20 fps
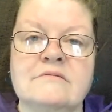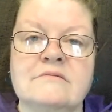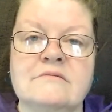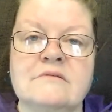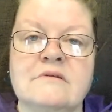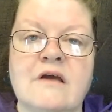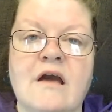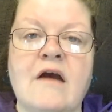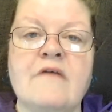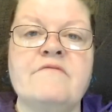
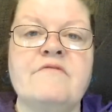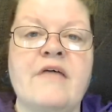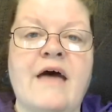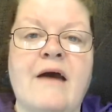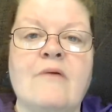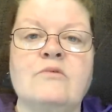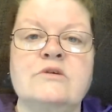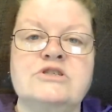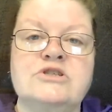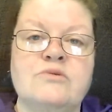of that
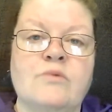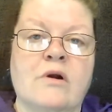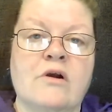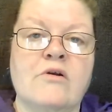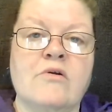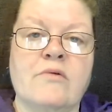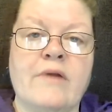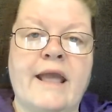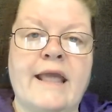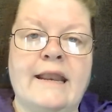which you are
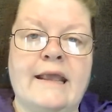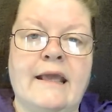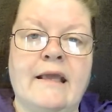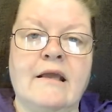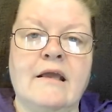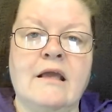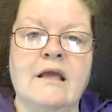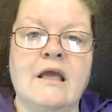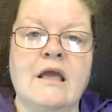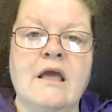creating.
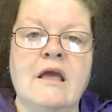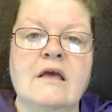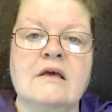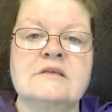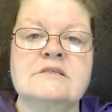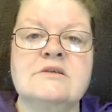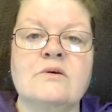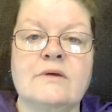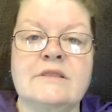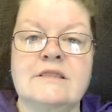
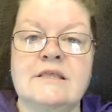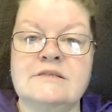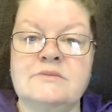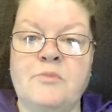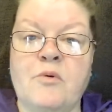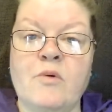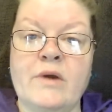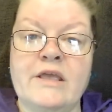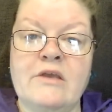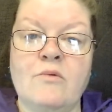So at this
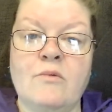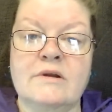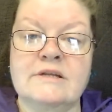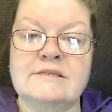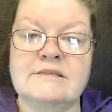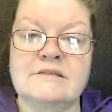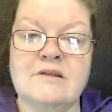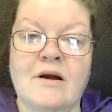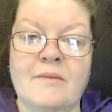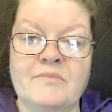point, you want to
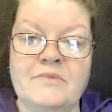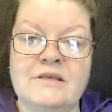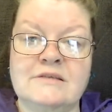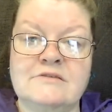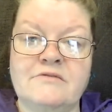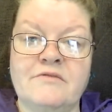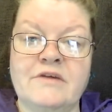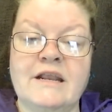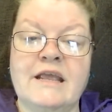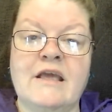stop this
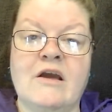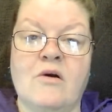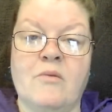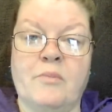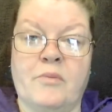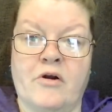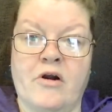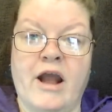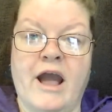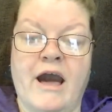video
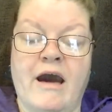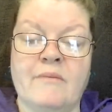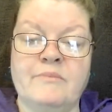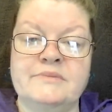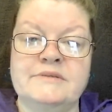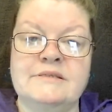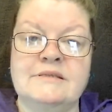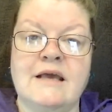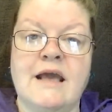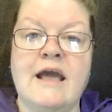perhaps
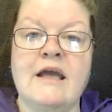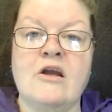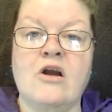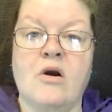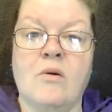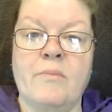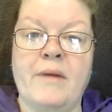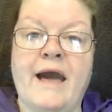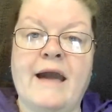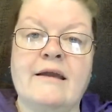and go
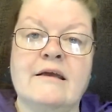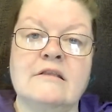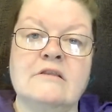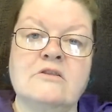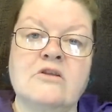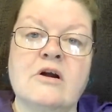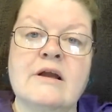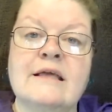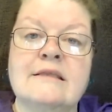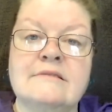back and
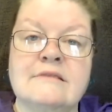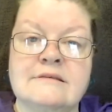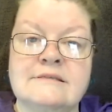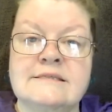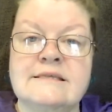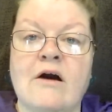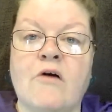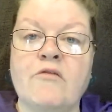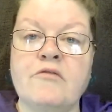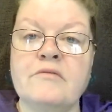look at the
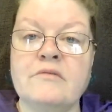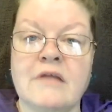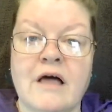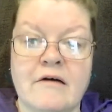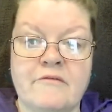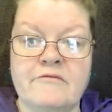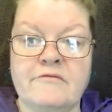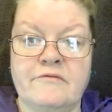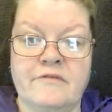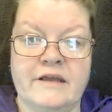
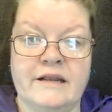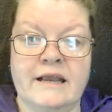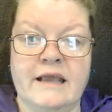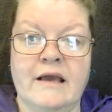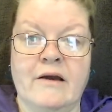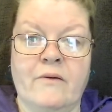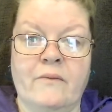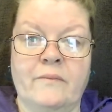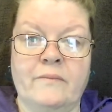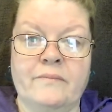self-love
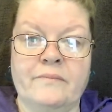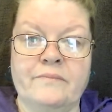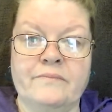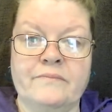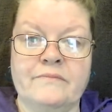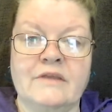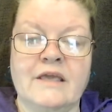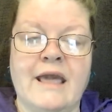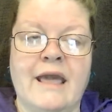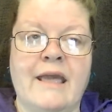video.
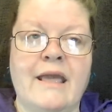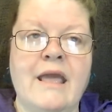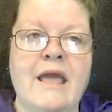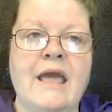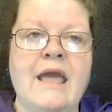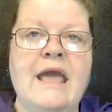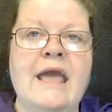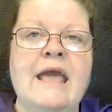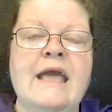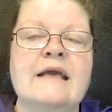Okay,
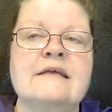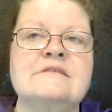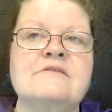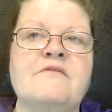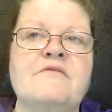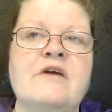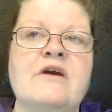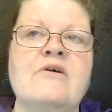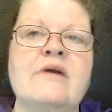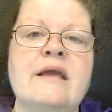it's
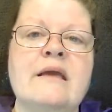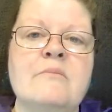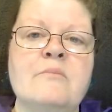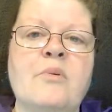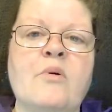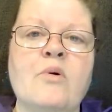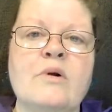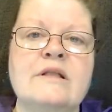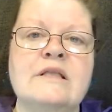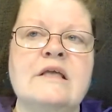very
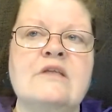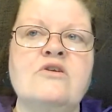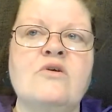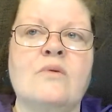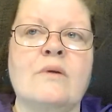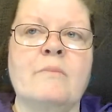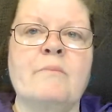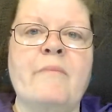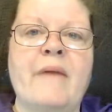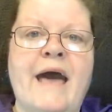important in your
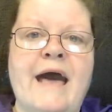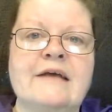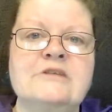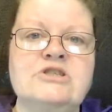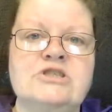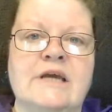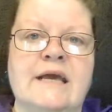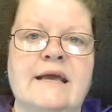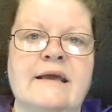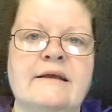
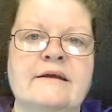magic